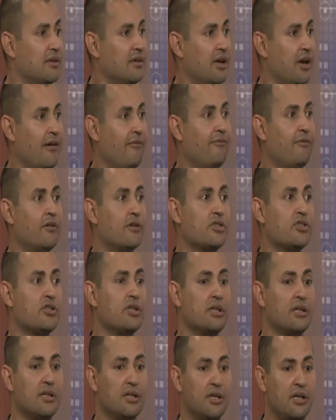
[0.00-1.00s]

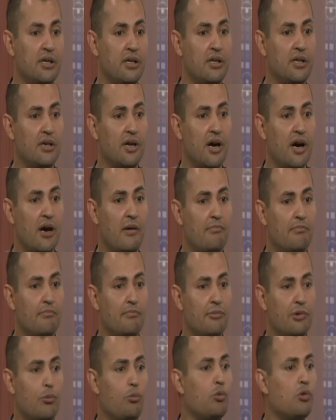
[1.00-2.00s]
Unfortunately,
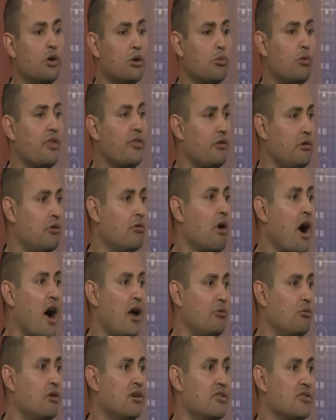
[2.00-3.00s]
the war with
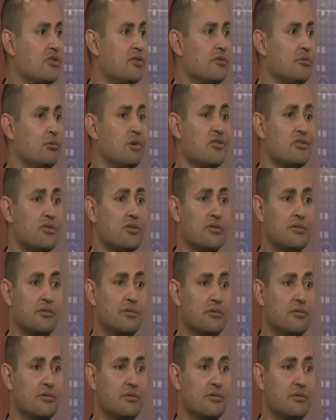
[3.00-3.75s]
Iran was